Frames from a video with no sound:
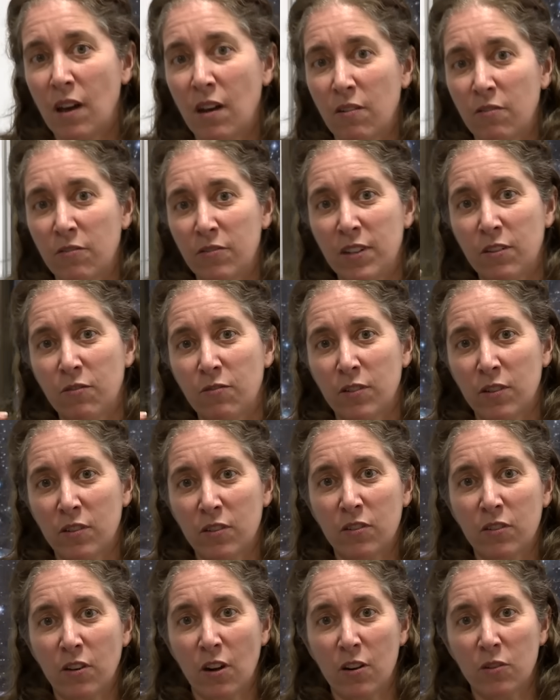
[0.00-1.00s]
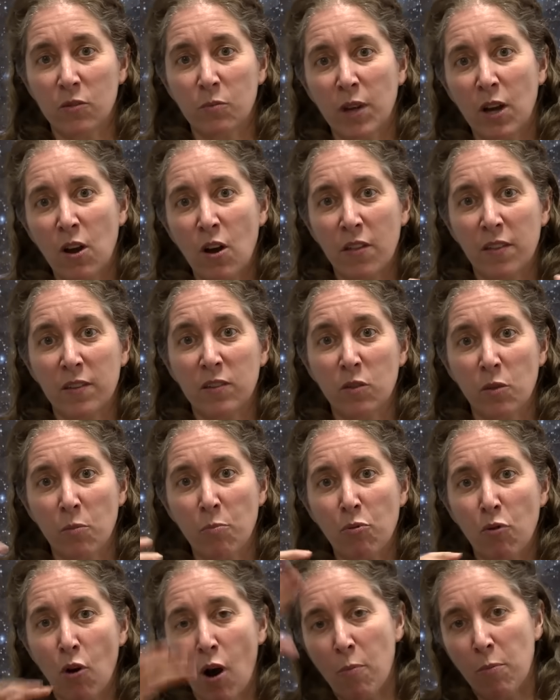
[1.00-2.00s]
of different stars, we call this the
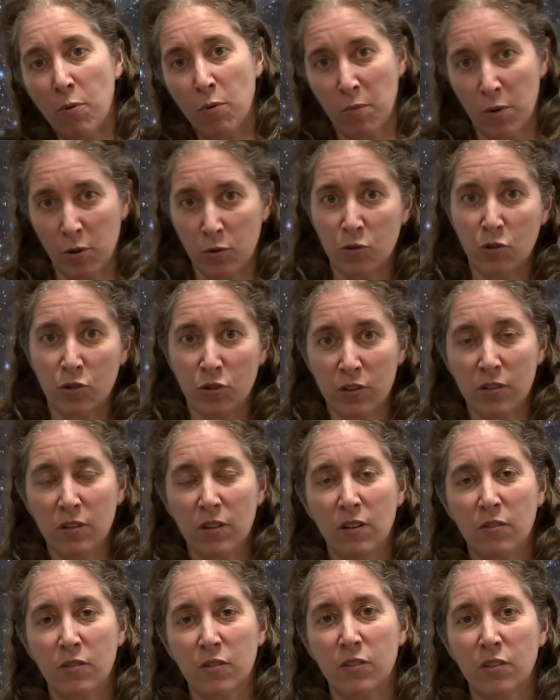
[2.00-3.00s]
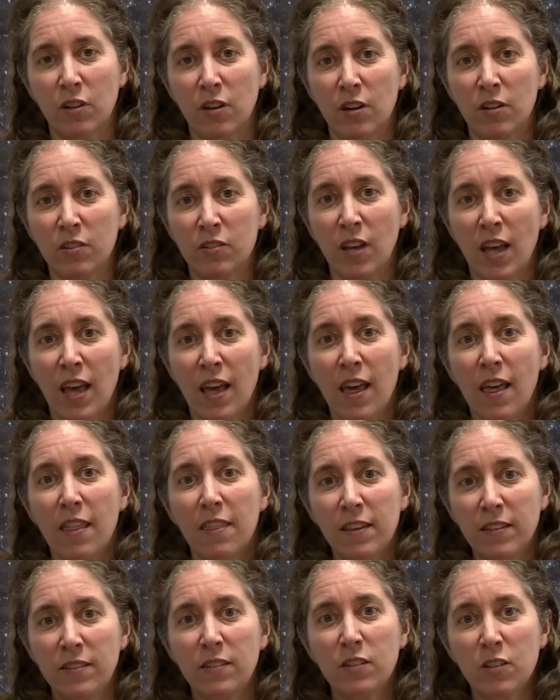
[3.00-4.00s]
proper motion of stars.
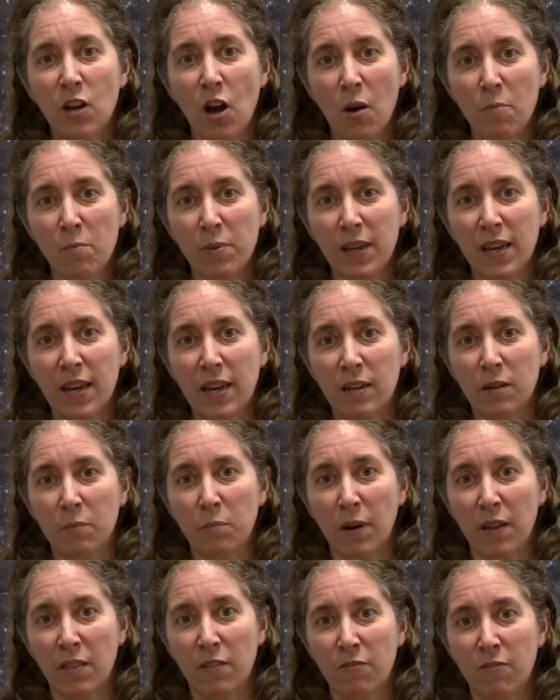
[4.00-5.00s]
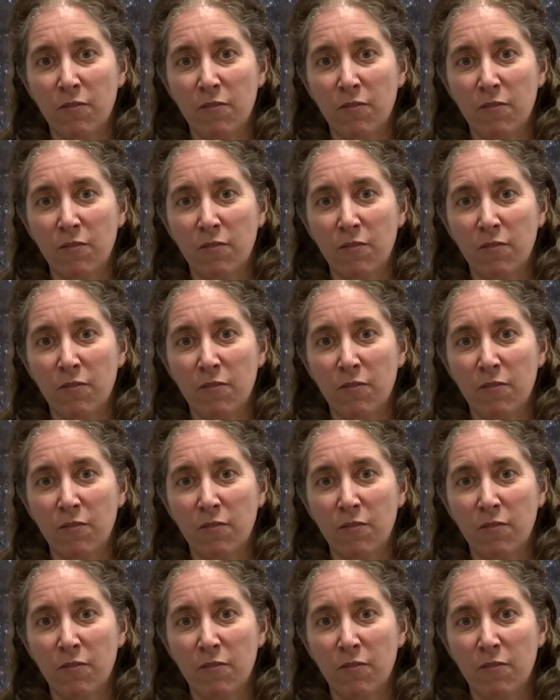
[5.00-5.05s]
This is complicated by the